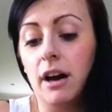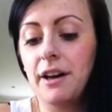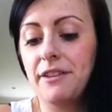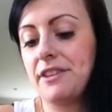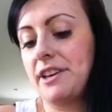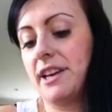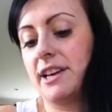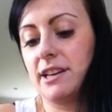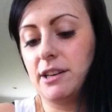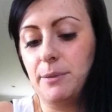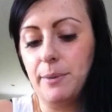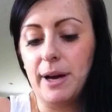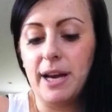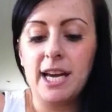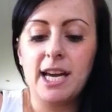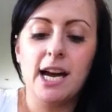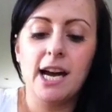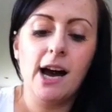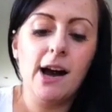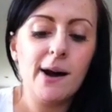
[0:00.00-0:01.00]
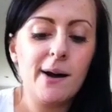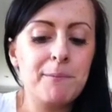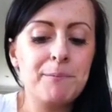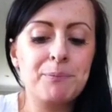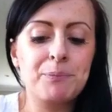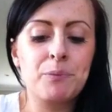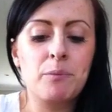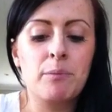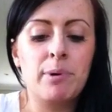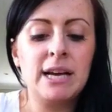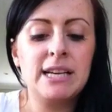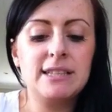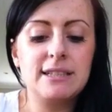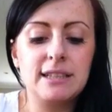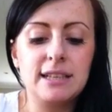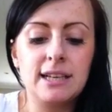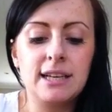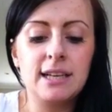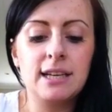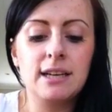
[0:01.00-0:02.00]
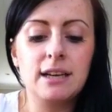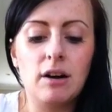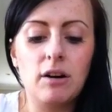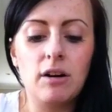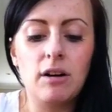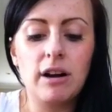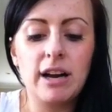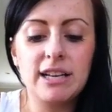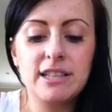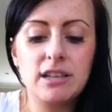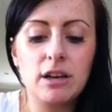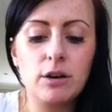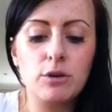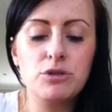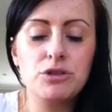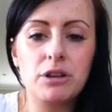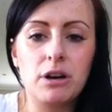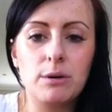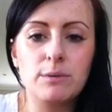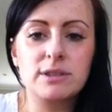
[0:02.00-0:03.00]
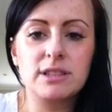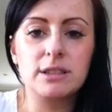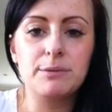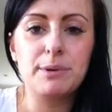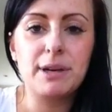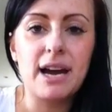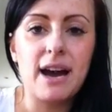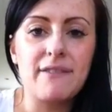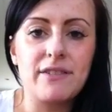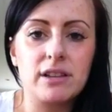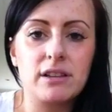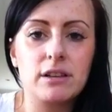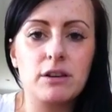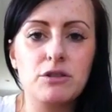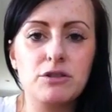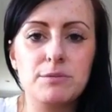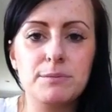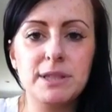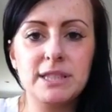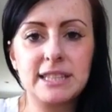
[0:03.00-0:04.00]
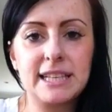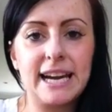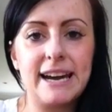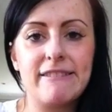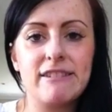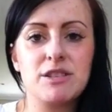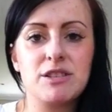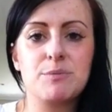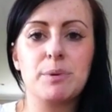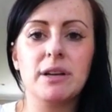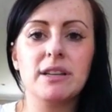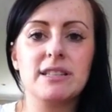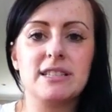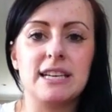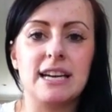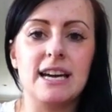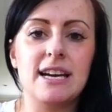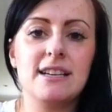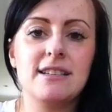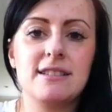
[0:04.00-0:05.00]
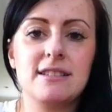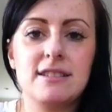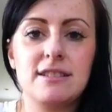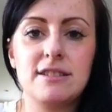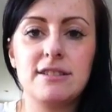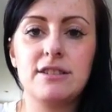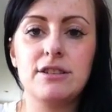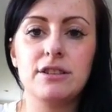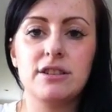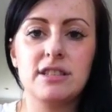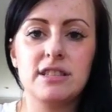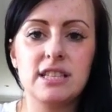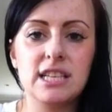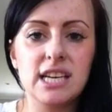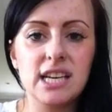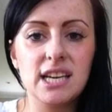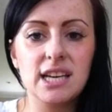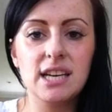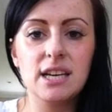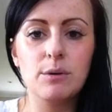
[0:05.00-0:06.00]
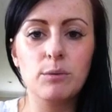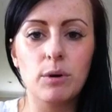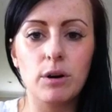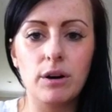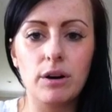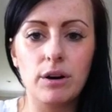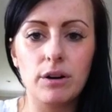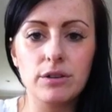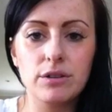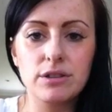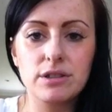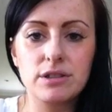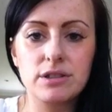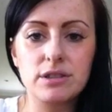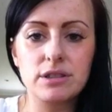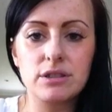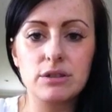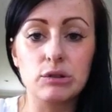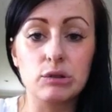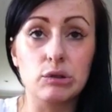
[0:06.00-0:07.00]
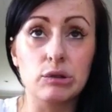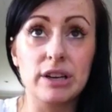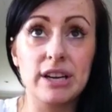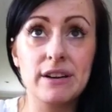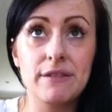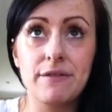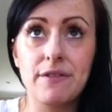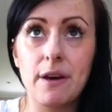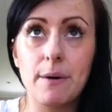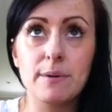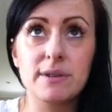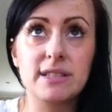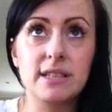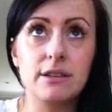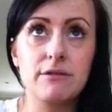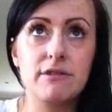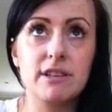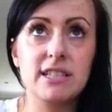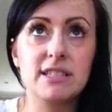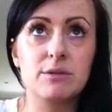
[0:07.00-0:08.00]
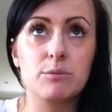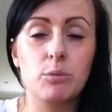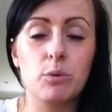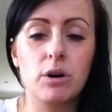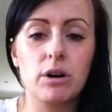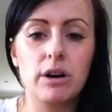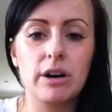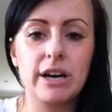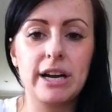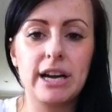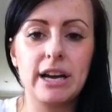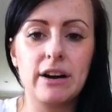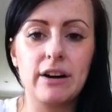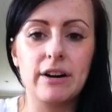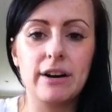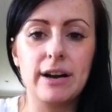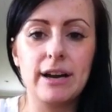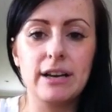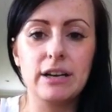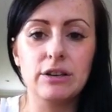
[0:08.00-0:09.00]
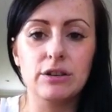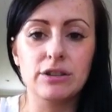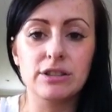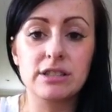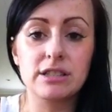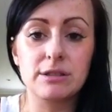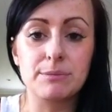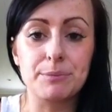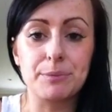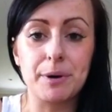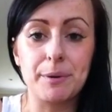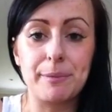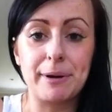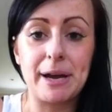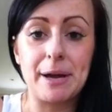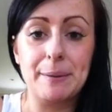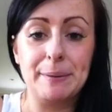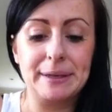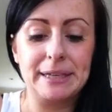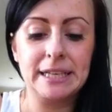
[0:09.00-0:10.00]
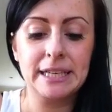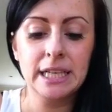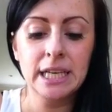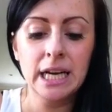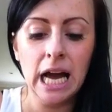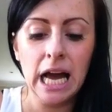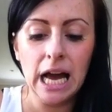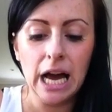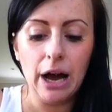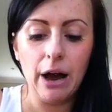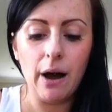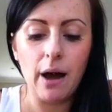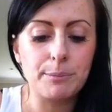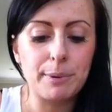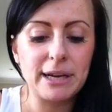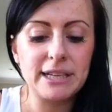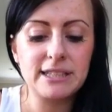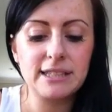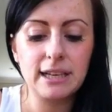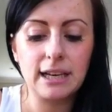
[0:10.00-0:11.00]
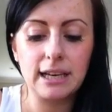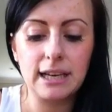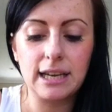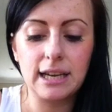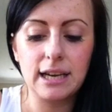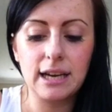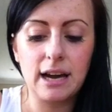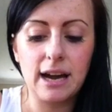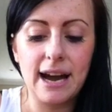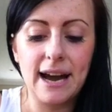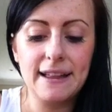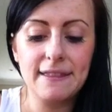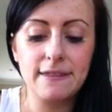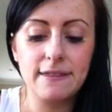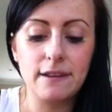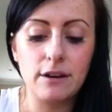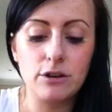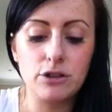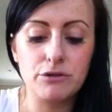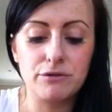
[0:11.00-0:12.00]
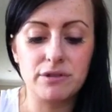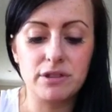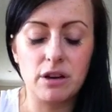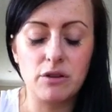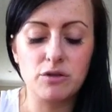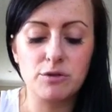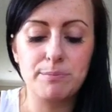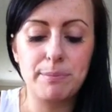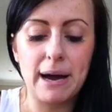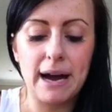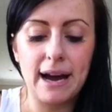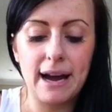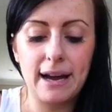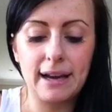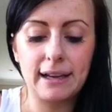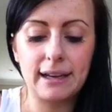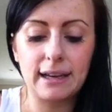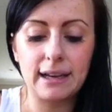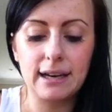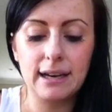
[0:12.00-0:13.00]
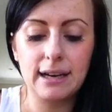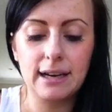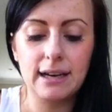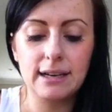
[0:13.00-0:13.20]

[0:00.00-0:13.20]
I think anyway. Basically, I told you that I was going to be having those miscarriage blood tests to see what or if there was any reason why I lost my baby. So basically, I had those results back.